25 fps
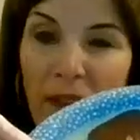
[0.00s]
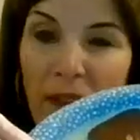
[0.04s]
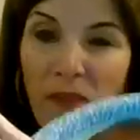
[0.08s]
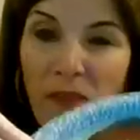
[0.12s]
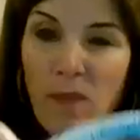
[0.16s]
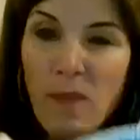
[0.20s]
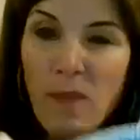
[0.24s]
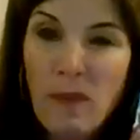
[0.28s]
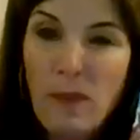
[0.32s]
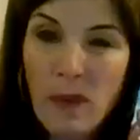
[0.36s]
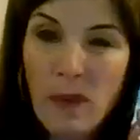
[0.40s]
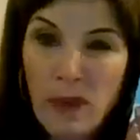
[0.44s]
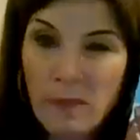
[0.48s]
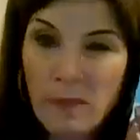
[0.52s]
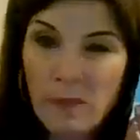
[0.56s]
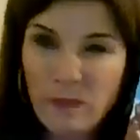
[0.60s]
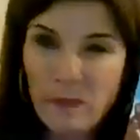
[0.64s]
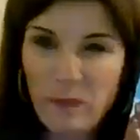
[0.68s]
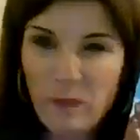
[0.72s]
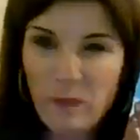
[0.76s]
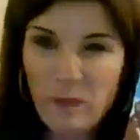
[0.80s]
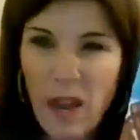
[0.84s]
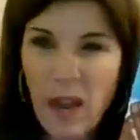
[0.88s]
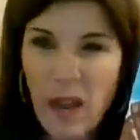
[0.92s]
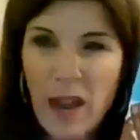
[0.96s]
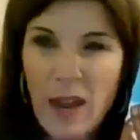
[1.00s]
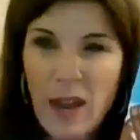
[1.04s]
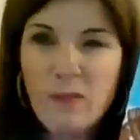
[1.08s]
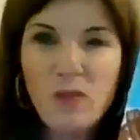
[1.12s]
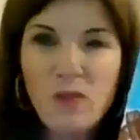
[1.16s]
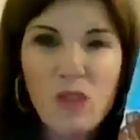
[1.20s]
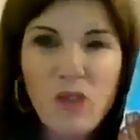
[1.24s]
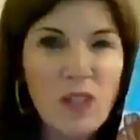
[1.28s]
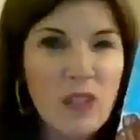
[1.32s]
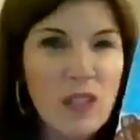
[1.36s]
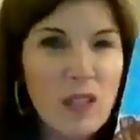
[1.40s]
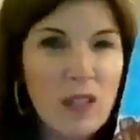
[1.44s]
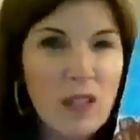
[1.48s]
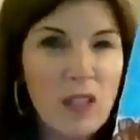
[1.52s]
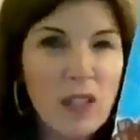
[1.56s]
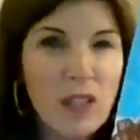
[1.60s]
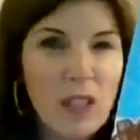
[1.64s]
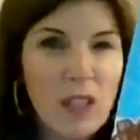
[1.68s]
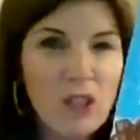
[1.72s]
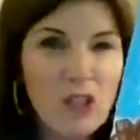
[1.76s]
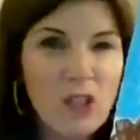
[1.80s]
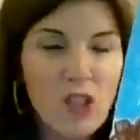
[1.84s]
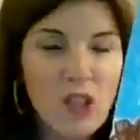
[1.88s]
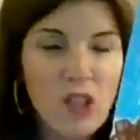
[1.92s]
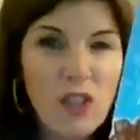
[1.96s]
plate, remember? I
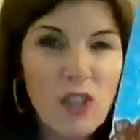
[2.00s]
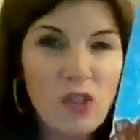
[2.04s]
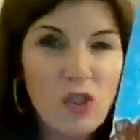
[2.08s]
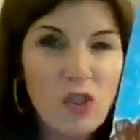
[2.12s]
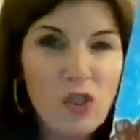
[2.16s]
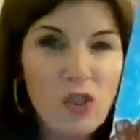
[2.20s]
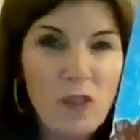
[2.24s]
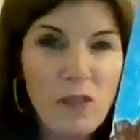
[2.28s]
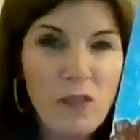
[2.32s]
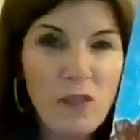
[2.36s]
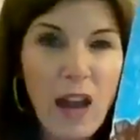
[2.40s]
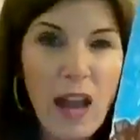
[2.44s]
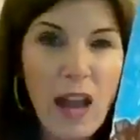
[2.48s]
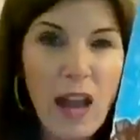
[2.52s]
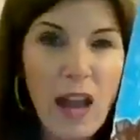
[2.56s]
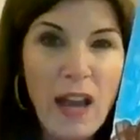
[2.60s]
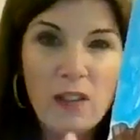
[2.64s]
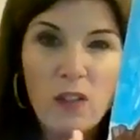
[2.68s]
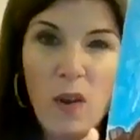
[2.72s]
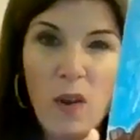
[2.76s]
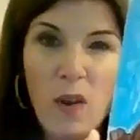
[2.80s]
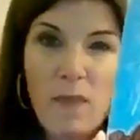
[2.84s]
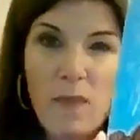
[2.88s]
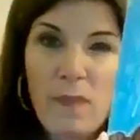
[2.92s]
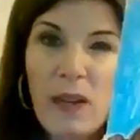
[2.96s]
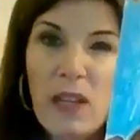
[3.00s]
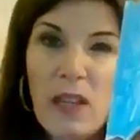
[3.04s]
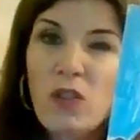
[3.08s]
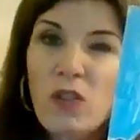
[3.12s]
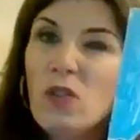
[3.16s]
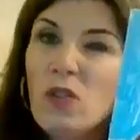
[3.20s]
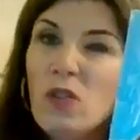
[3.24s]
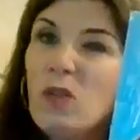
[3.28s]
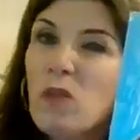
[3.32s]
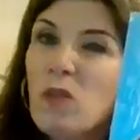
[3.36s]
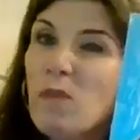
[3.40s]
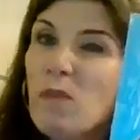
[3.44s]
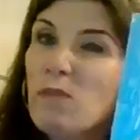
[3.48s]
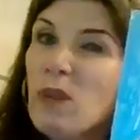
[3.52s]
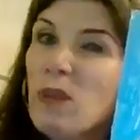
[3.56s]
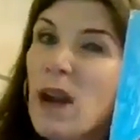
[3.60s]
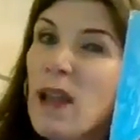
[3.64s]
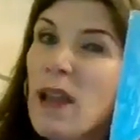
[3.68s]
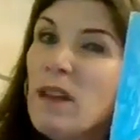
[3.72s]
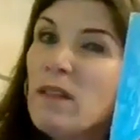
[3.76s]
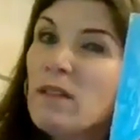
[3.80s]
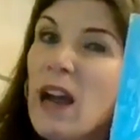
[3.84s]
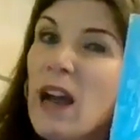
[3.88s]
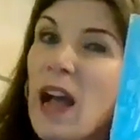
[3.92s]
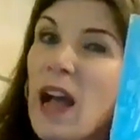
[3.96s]
am just going to like change the red. So I might
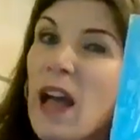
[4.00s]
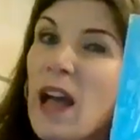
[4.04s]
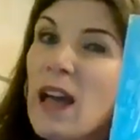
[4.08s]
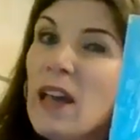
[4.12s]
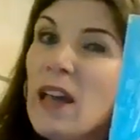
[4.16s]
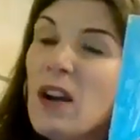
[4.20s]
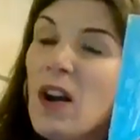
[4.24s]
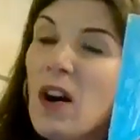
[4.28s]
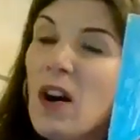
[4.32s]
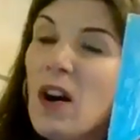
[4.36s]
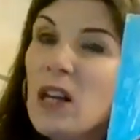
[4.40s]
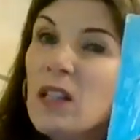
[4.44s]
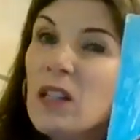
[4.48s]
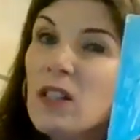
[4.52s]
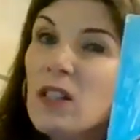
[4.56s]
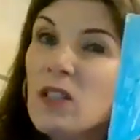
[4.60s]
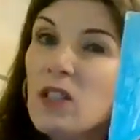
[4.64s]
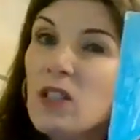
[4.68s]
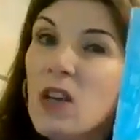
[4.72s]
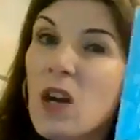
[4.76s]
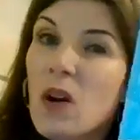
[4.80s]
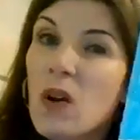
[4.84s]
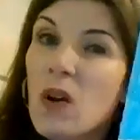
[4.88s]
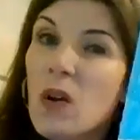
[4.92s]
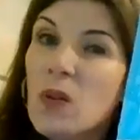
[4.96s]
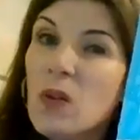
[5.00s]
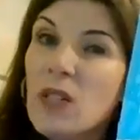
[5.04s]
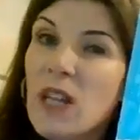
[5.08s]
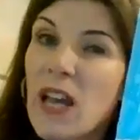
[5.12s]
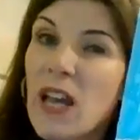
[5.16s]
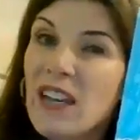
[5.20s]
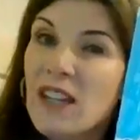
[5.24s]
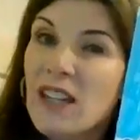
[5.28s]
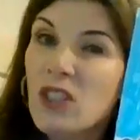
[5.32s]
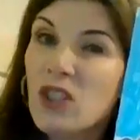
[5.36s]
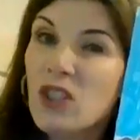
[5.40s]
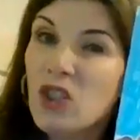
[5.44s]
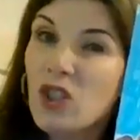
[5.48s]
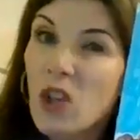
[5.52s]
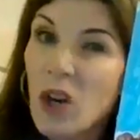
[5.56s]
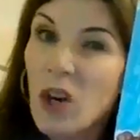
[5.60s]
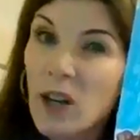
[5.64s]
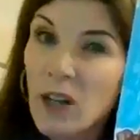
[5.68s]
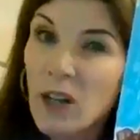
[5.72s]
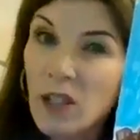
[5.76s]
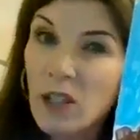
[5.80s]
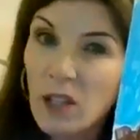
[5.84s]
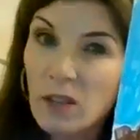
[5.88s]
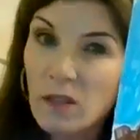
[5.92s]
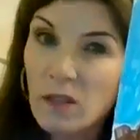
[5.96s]
do the bright red on his nose and
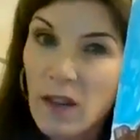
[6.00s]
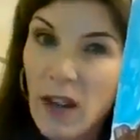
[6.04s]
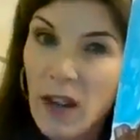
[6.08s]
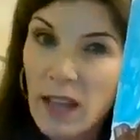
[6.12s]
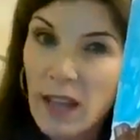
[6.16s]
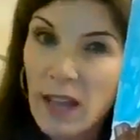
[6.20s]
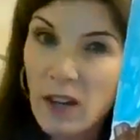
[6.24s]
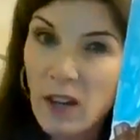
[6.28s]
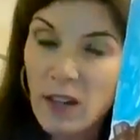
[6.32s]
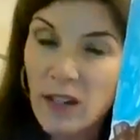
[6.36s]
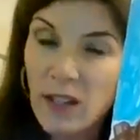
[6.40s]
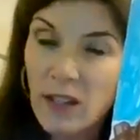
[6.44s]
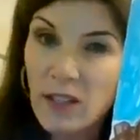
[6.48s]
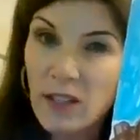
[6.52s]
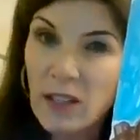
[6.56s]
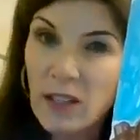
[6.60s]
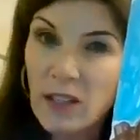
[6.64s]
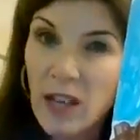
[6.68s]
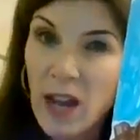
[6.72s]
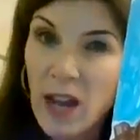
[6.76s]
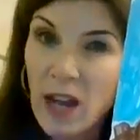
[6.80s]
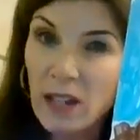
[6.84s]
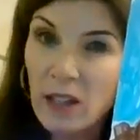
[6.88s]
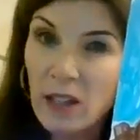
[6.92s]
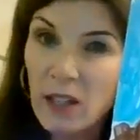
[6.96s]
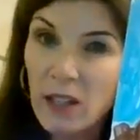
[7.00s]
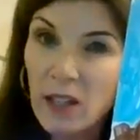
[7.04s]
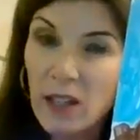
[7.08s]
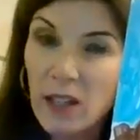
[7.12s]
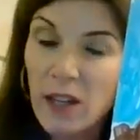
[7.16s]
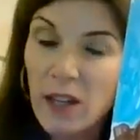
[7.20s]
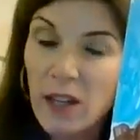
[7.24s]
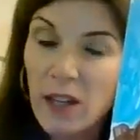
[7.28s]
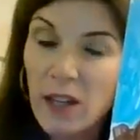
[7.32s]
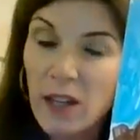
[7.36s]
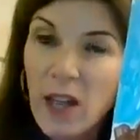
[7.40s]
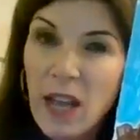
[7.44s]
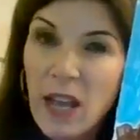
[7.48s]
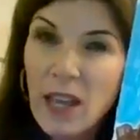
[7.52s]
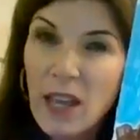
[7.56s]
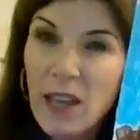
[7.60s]
a darker red on his collar.